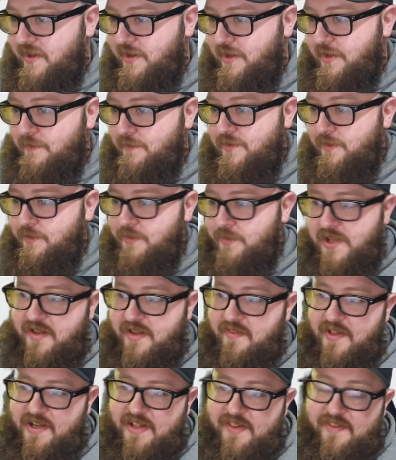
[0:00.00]
Some neck
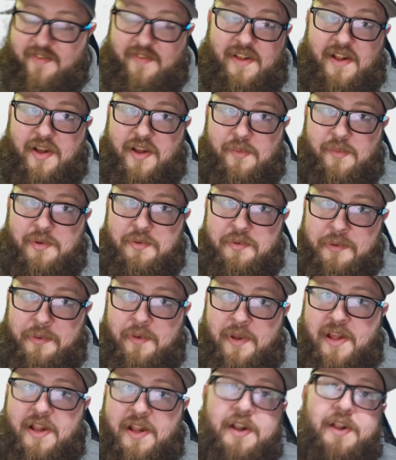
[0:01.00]
lights that come in real
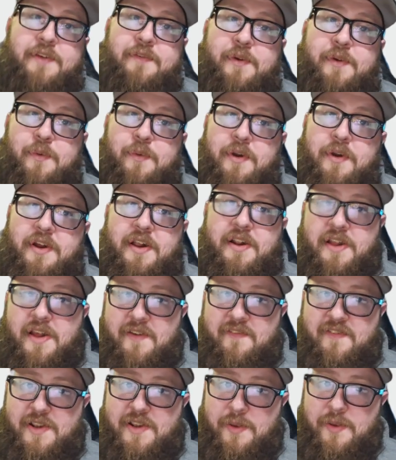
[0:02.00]
handy if you work on
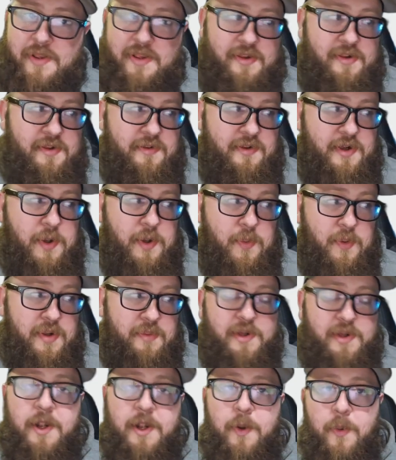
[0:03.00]
heavy duty
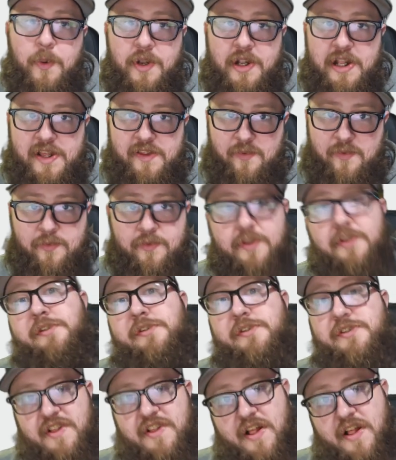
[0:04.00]
equipment or diesels and you're
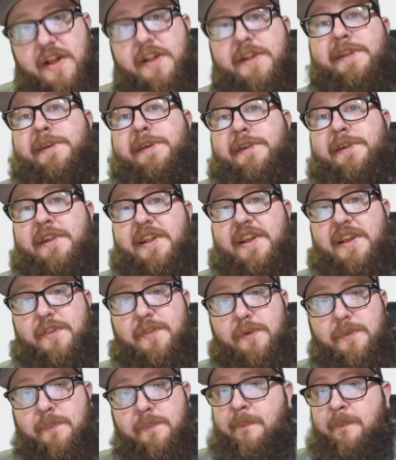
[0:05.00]
sliding underneath
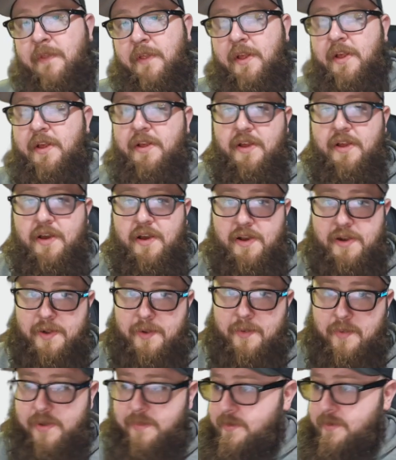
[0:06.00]
them on a
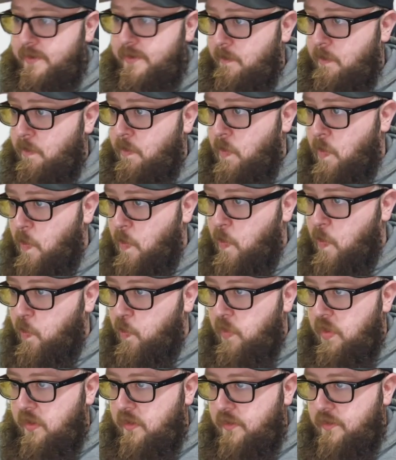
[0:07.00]
creeper.
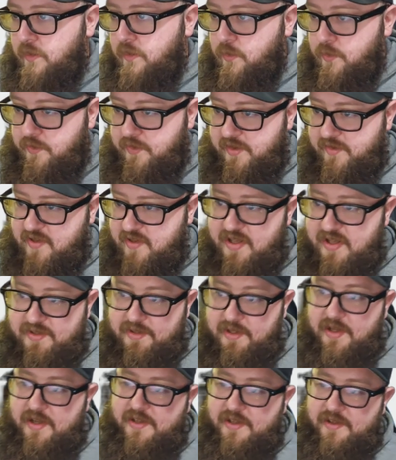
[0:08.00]
Or this
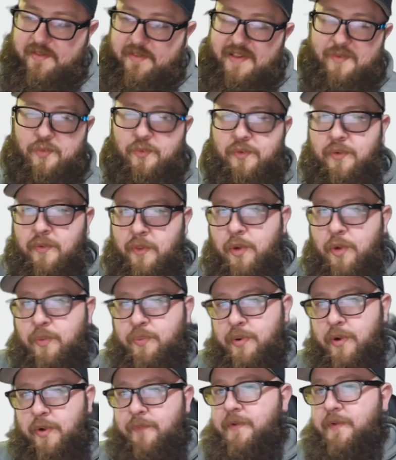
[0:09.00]
headlight that's real low
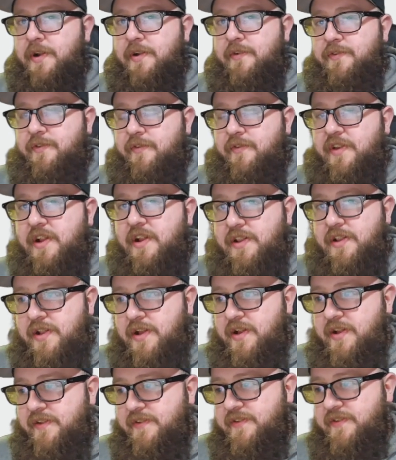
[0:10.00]
profile, so it's kind of
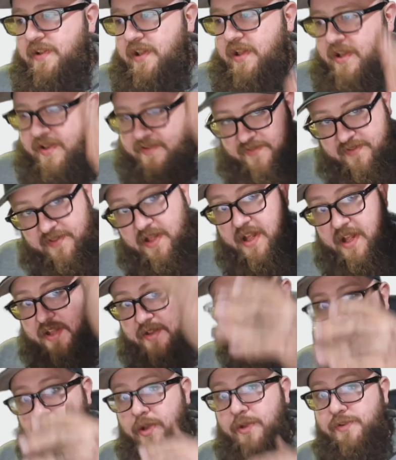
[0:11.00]
nice and has the
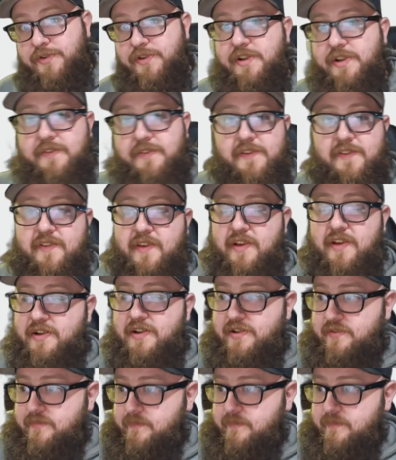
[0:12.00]
hand motion on the side.